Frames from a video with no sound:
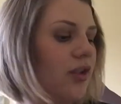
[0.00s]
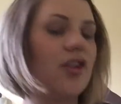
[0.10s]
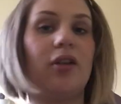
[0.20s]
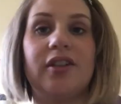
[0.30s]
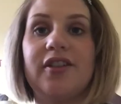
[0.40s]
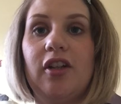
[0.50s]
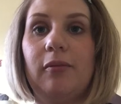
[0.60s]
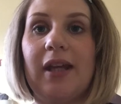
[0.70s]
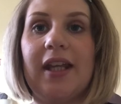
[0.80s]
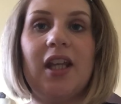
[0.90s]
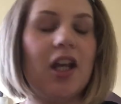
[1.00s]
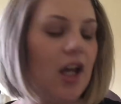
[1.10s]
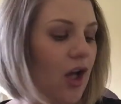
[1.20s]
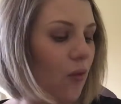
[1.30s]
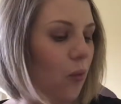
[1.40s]
sold it to me
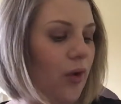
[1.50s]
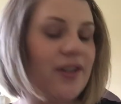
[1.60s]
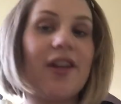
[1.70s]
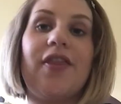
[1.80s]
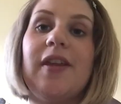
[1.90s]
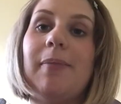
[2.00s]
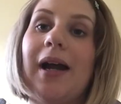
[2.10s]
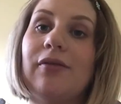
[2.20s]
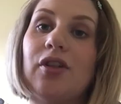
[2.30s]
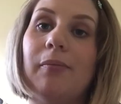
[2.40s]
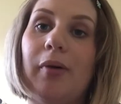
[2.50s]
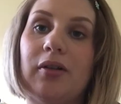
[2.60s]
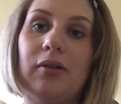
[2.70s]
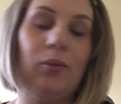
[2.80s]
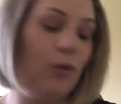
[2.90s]
was the pouch and
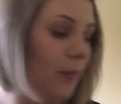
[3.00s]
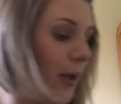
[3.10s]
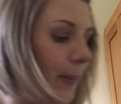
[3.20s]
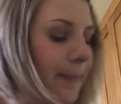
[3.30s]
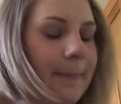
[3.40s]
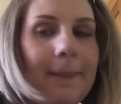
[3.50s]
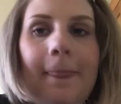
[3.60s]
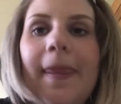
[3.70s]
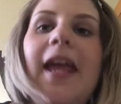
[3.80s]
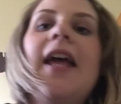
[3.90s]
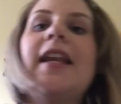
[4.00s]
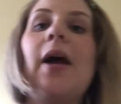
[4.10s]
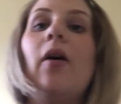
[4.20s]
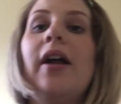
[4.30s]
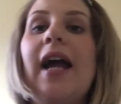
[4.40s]
bottle warmer.
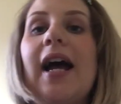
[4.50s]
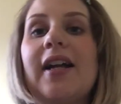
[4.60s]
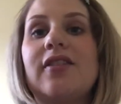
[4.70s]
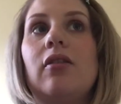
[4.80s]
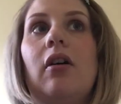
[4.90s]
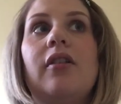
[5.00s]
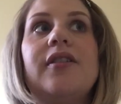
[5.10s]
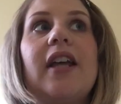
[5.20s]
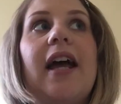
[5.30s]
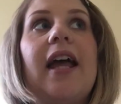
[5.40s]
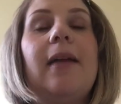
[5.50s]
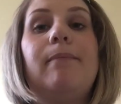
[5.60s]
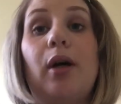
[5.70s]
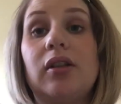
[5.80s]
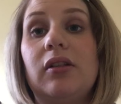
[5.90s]
Now I had got a
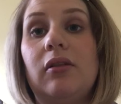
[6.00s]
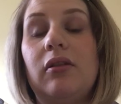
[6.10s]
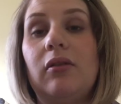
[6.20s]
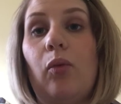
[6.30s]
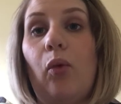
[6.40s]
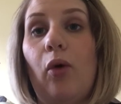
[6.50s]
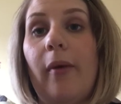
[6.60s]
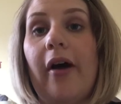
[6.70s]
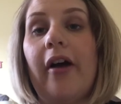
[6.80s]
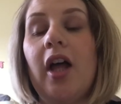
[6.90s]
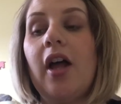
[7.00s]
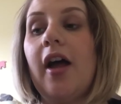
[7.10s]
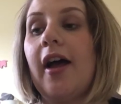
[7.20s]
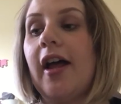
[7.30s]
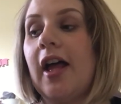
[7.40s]
bottle warmer
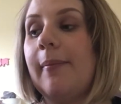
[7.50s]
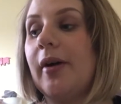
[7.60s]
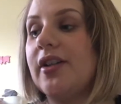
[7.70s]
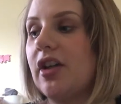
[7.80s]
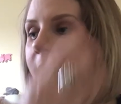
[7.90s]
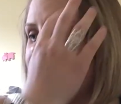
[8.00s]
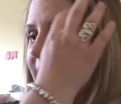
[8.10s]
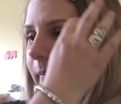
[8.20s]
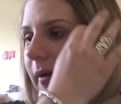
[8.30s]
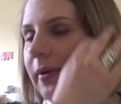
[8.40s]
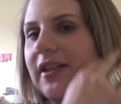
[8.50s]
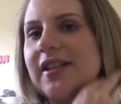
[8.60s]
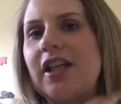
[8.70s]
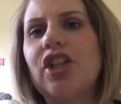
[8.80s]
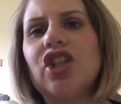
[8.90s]
by Tommee tippee, but
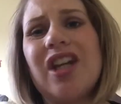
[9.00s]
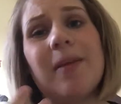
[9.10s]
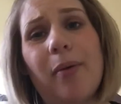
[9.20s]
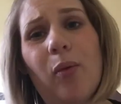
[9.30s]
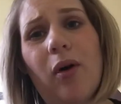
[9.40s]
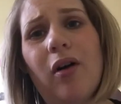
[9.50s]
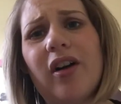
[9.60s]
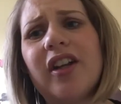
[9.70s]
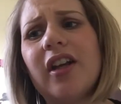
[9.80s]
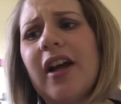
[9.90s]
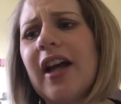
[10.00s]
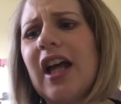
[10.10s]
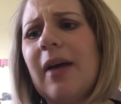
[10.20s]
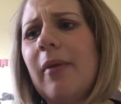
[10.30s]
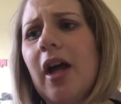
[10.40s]
it's a cheaper one.
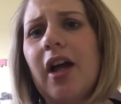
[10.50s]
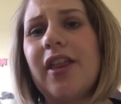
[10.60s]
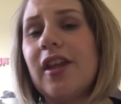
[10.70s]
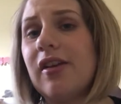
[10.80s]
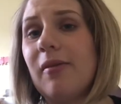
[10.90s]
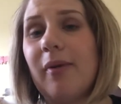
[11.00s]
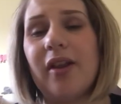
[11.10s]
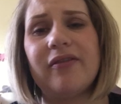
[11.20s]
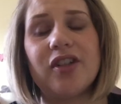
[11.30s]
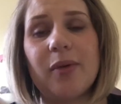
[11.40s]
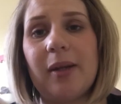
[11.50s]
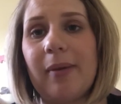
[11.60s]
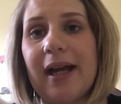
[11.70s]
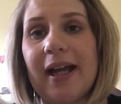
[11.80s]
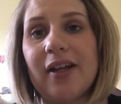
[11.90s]
I think you can buy them for
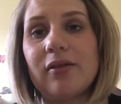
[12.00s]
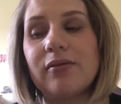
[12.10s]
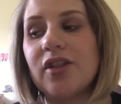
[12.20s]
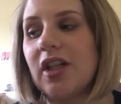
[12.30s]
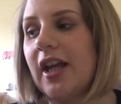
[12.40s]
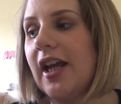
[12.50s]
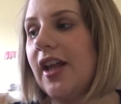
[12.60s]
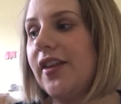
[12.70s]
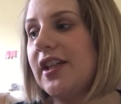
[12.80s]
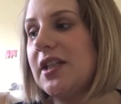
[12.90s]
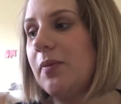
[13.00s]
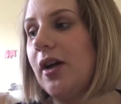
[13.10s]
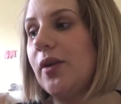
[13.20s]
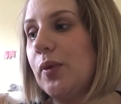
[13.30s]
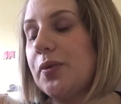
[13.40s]
£20. This
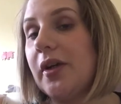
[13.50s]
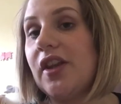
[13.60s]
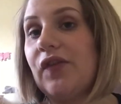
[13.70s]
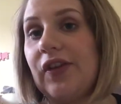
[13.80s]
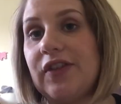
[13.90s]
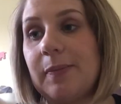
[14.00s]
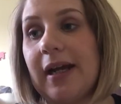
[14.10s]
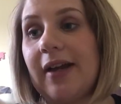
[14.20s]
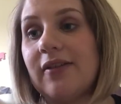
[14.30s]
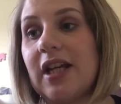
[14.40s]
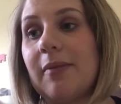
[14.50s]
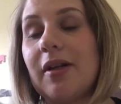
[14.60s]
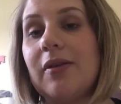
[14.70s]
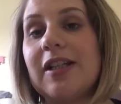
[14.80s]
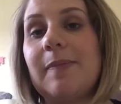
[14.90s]
one was worth £50, and I'm
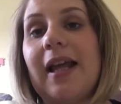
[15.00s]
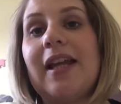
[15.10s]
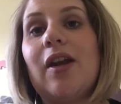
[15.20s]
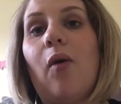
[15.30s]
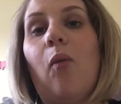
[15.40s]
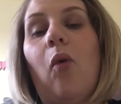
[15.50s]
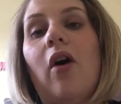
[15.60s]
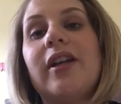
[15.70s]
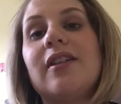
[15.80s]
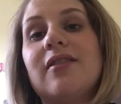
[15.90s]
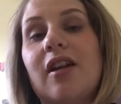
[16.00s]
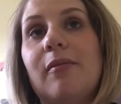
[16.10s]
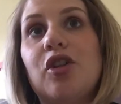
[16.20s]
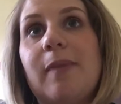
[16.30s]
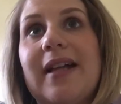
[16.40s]
going to explain why it's so
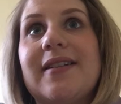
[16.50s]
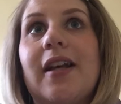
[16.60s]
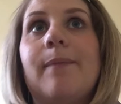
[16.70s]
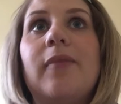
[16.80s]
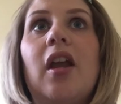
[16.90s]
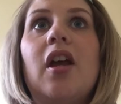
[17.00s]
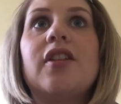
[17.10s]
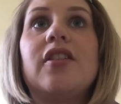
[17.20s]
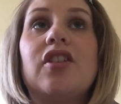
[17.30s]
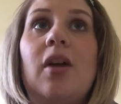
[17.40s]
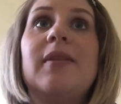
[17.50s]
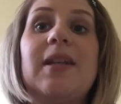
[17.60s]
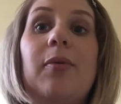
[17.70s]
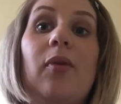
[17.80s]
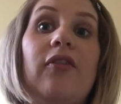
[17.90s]
much better. So the Tommee
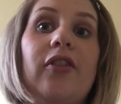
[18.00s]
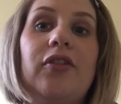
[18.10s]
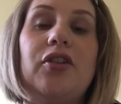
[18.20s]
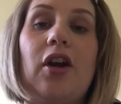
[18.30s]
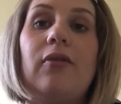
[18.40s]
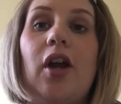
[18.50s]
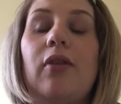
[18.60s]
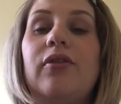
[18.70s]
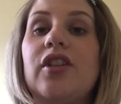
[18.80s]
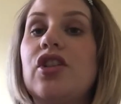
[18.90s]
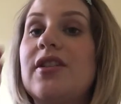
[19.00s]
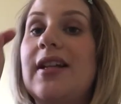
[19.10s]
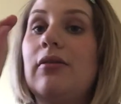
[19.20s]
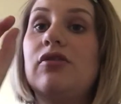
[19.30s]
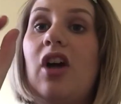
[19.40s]
tippee one, for if you don't know, there's just a
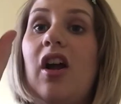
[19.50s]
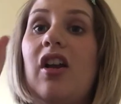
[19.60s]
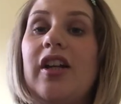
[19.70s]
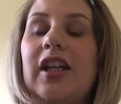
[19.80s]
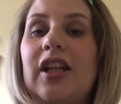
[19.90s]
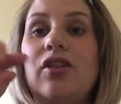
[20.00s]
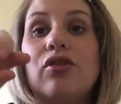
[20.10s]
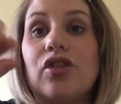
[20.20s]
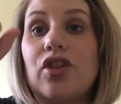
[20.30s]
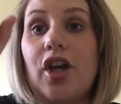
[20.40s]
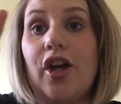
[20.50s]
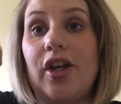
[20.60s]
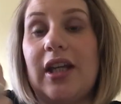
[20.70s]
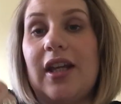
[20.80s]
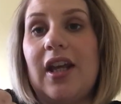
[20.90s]
little dial on it and you just
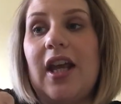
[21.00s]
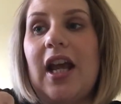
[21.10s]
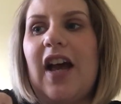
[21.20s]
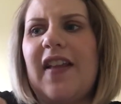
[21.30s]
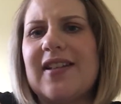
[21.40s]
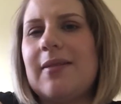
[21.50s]
turn it, and that